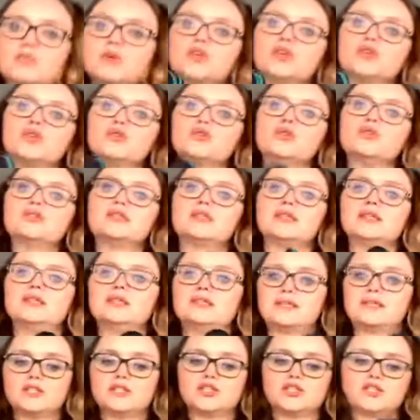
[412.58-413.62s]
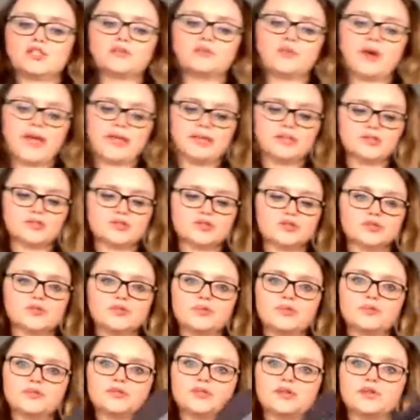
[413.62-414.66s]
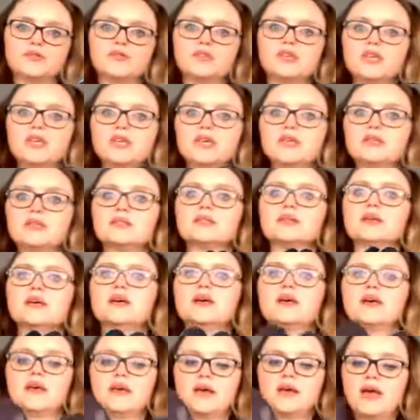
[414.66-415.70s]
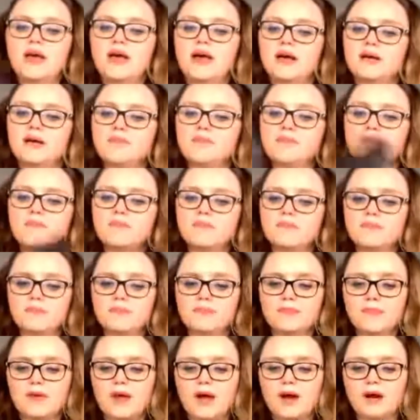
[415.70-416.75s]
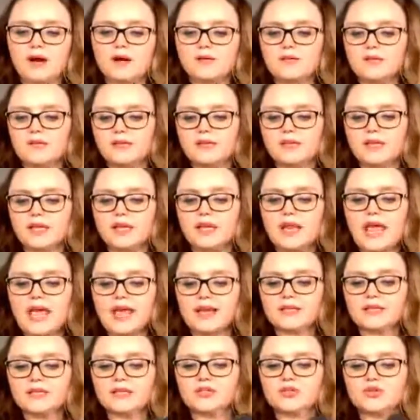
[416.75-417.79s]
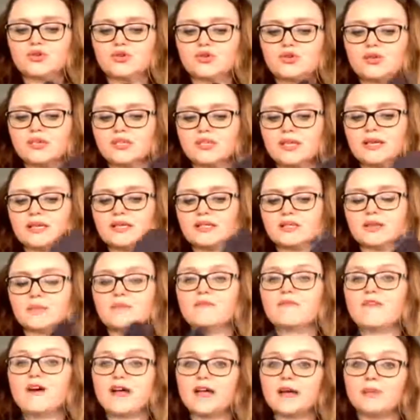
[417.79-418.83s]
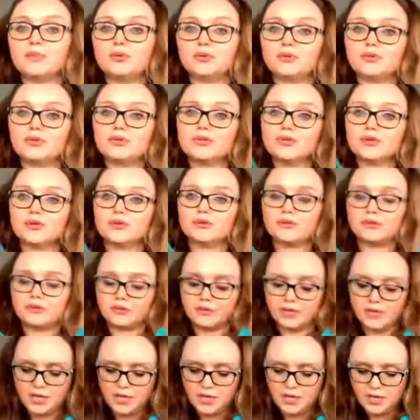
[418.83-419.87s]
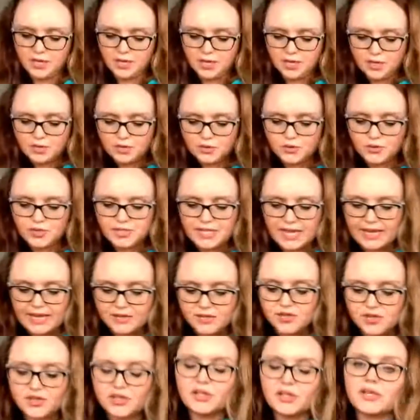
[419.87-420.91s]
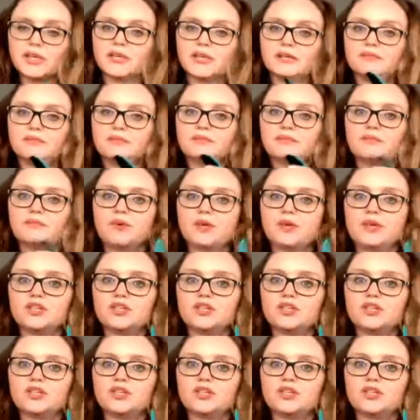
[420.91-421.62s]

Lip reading: use these digital insoles. Now, these are connected to the system via Bluetooth. So essentially, we